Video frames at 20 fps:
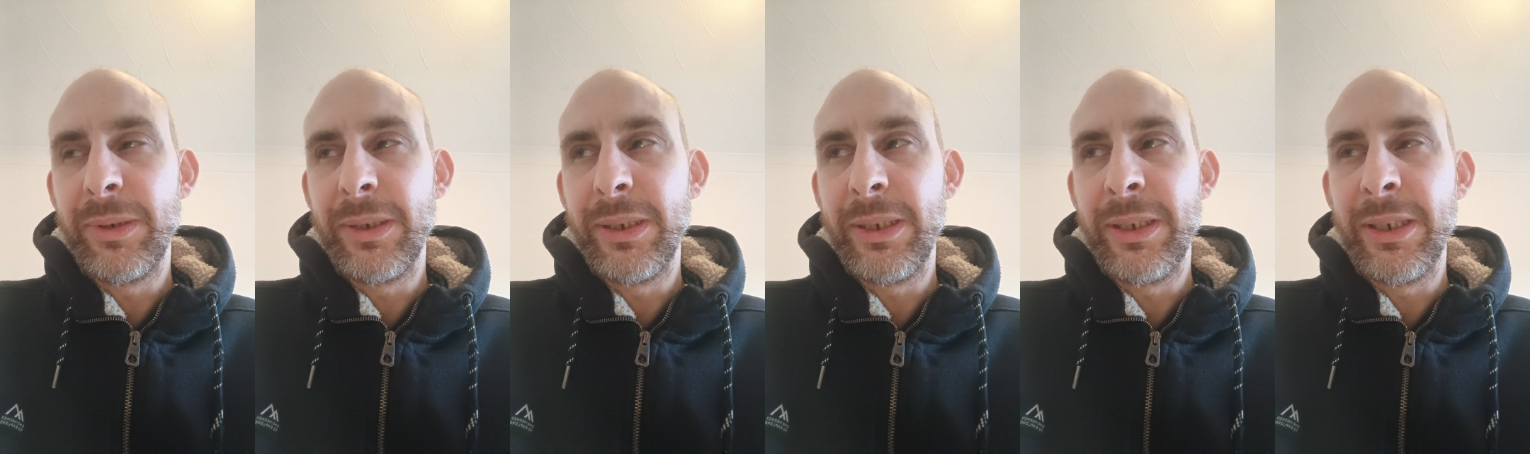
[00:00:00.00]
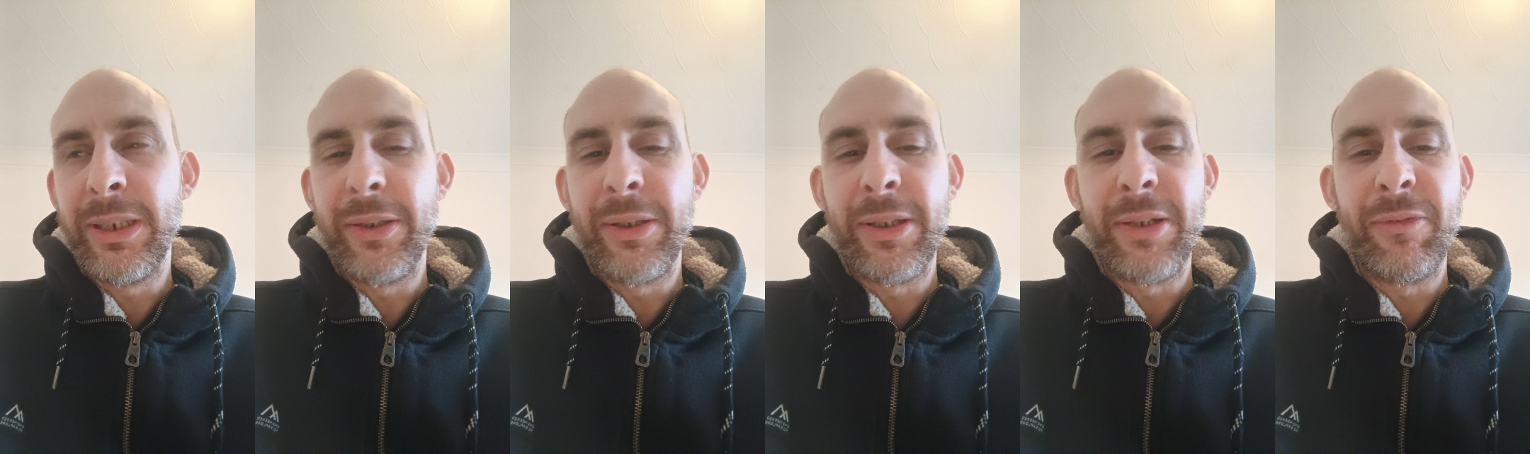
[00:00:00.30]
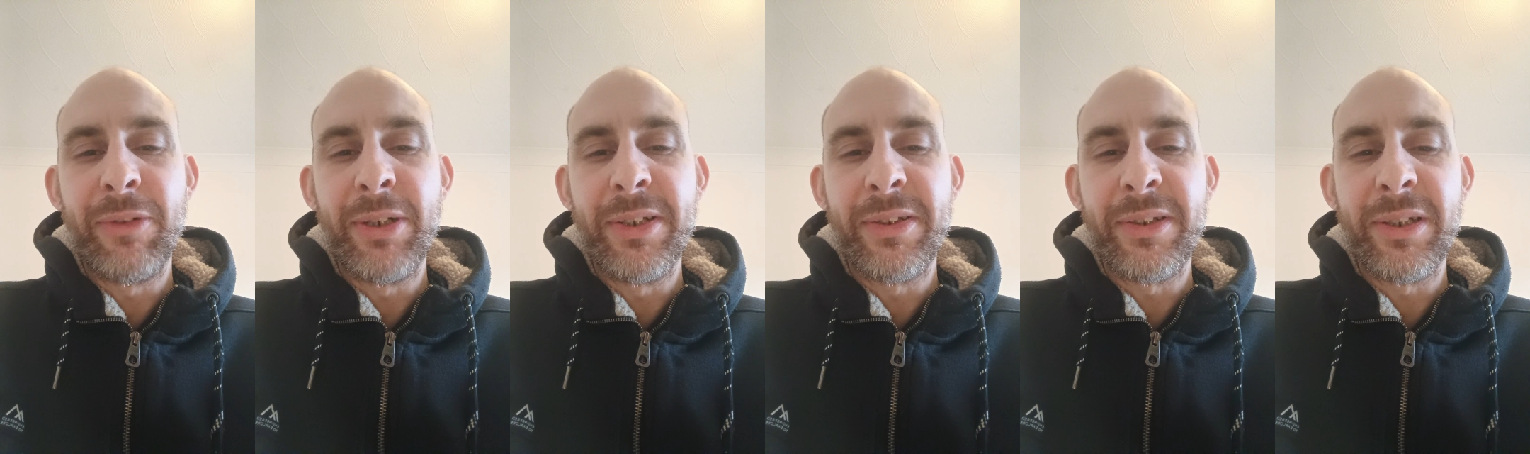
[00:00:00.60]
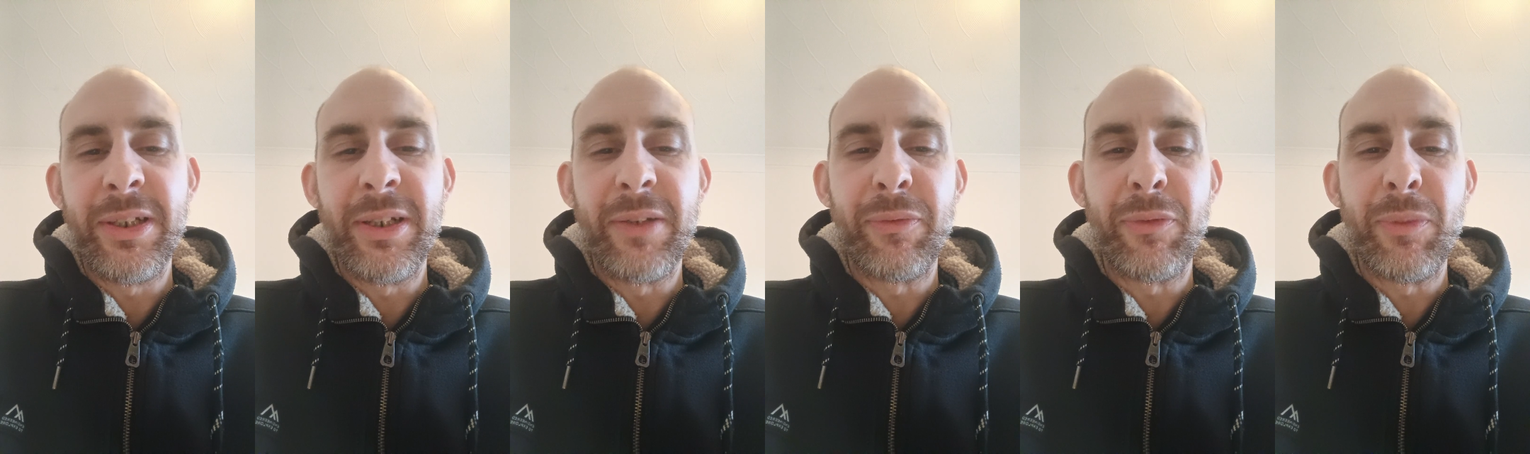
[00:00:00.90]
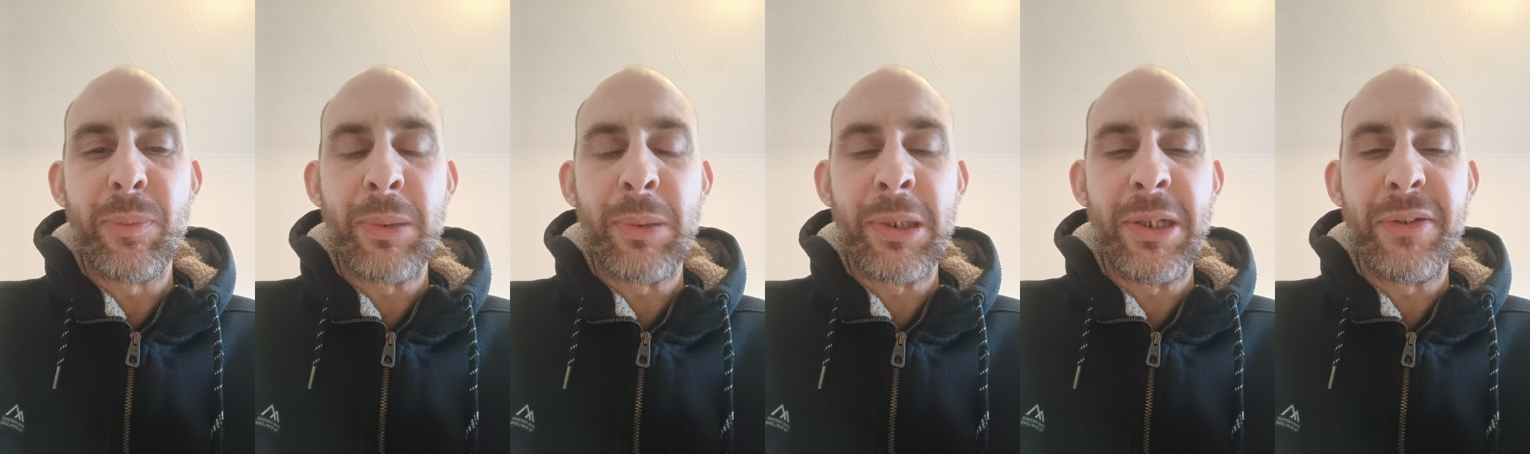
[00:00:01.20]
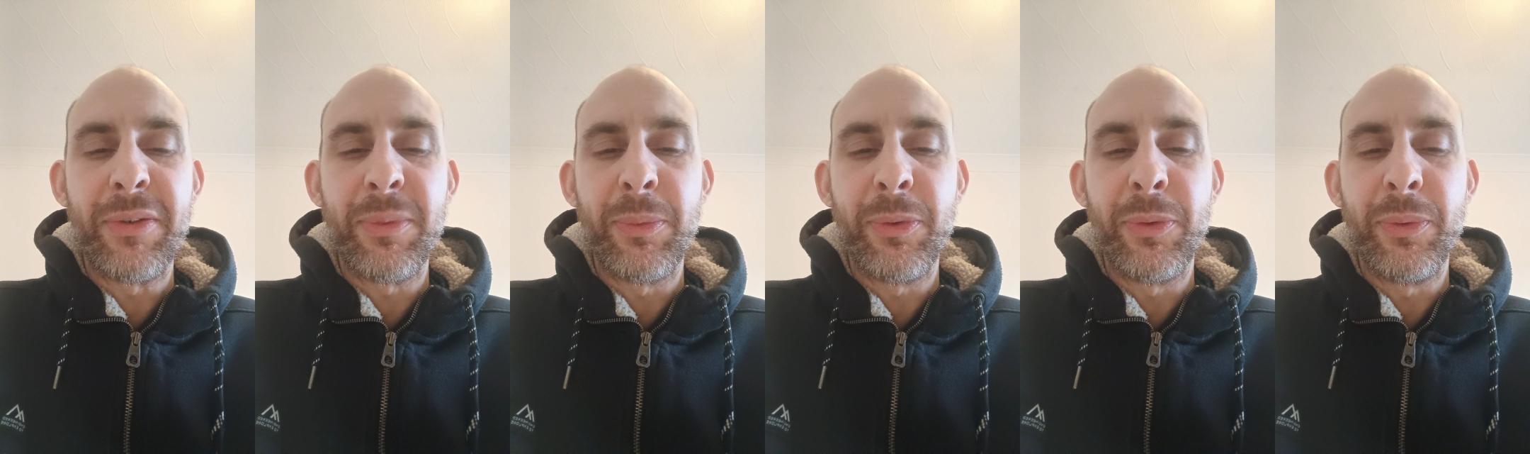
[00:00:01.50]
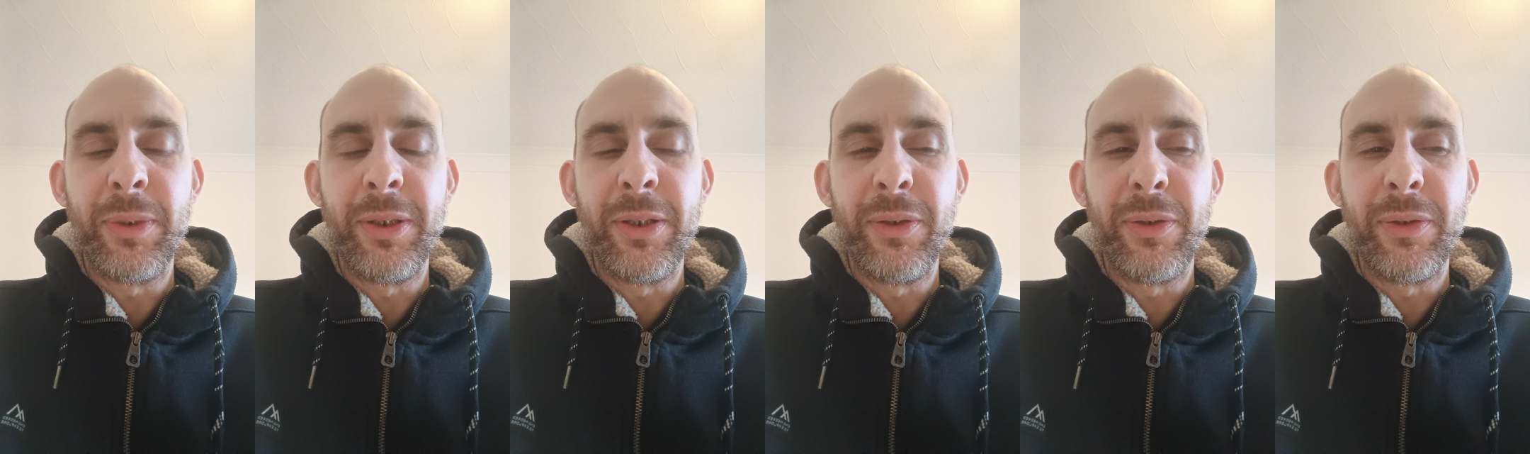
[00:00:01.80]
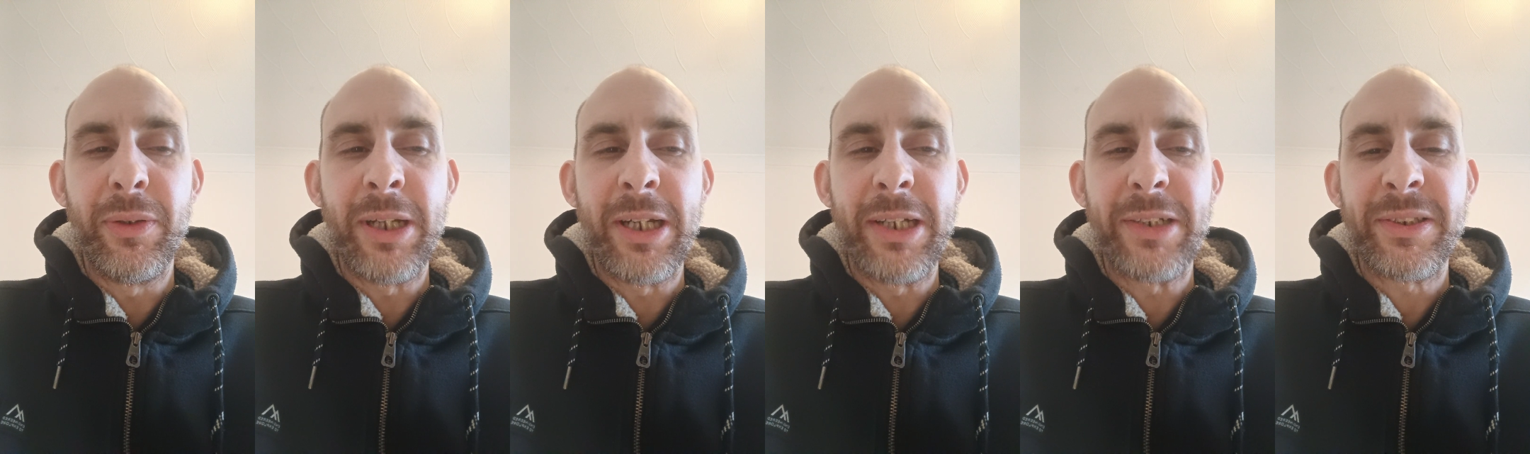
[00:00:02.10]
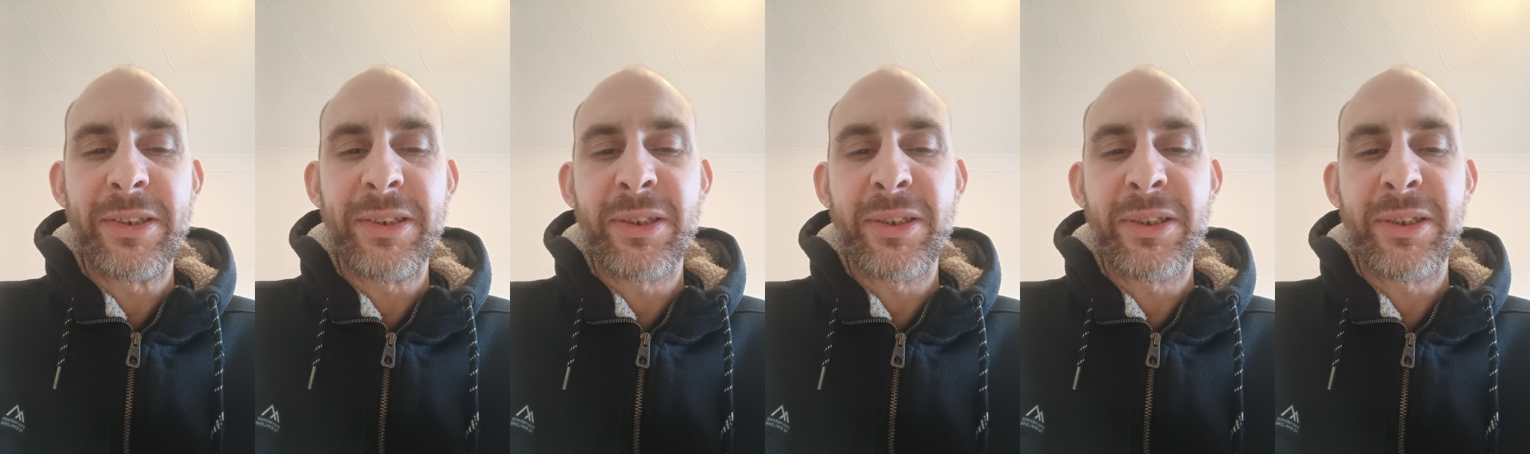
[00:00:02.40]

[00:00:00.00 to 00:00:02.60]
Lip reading: you know they're easy enough replaceable and they're not that